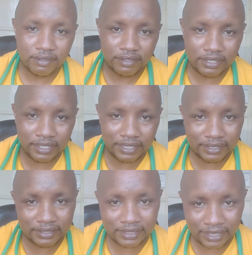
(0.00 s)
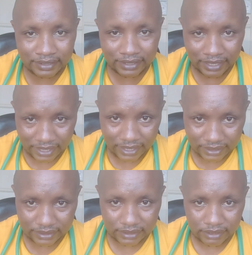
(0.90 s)
the exact
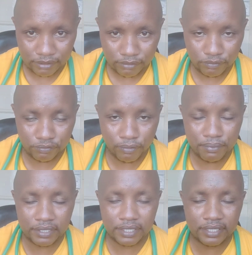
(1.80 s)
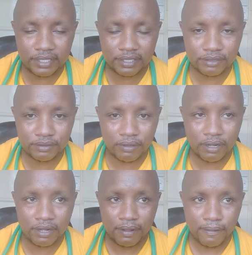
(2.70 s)
age for beginning
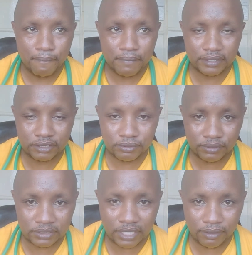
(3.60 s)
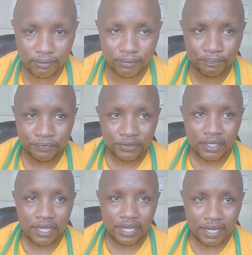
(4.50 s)
your menstrual cycle.
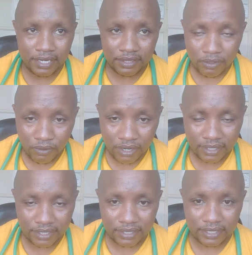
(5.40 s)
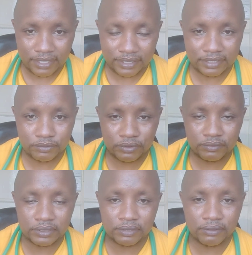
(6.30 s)
Another one is what
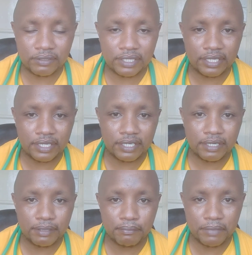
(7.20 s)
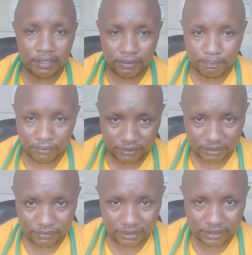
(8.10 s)
we call menopause, which